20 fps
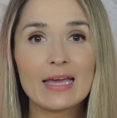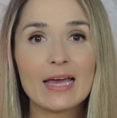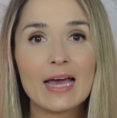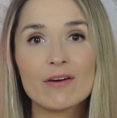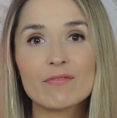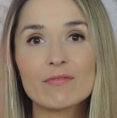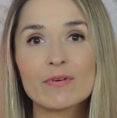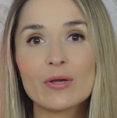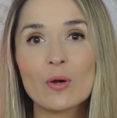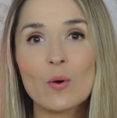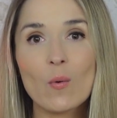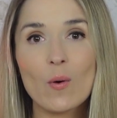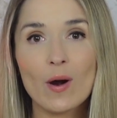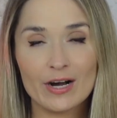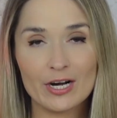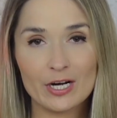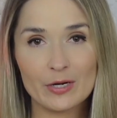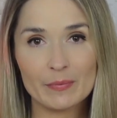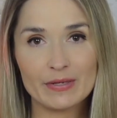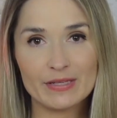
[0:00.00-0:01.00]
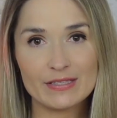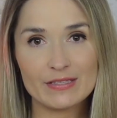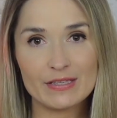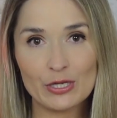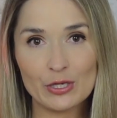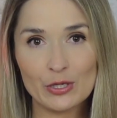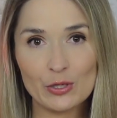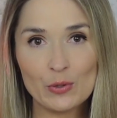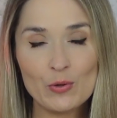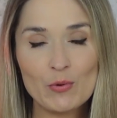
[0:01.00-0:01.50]
have requirements
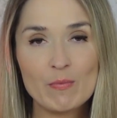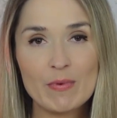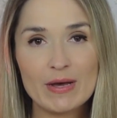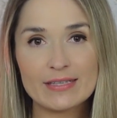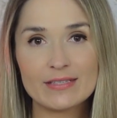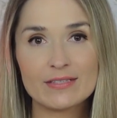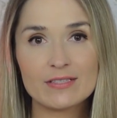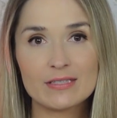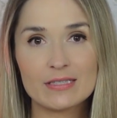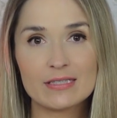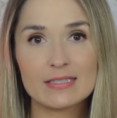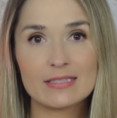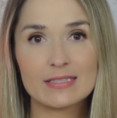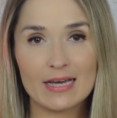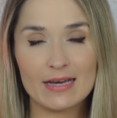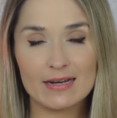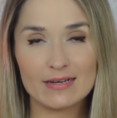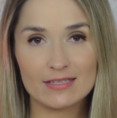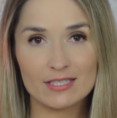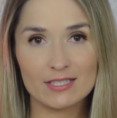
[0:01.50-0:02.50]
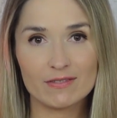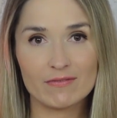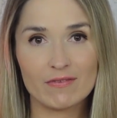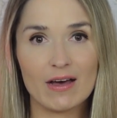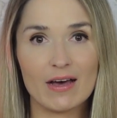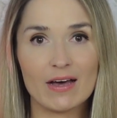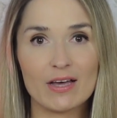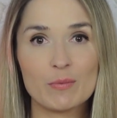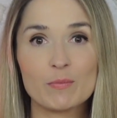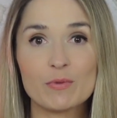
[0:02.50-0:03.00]
that you must
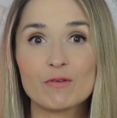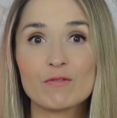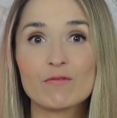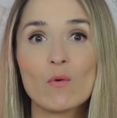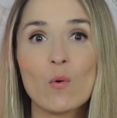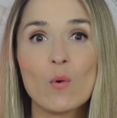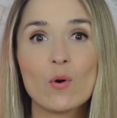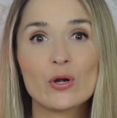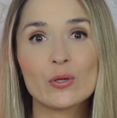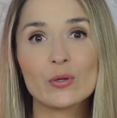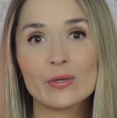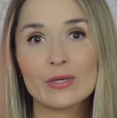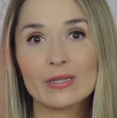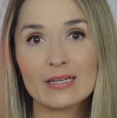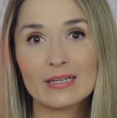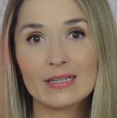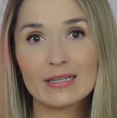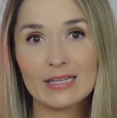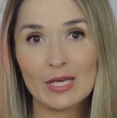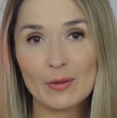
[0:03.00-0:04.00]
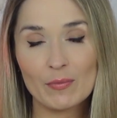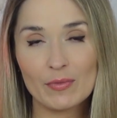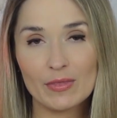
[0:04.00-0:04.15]
satisfy before you can claim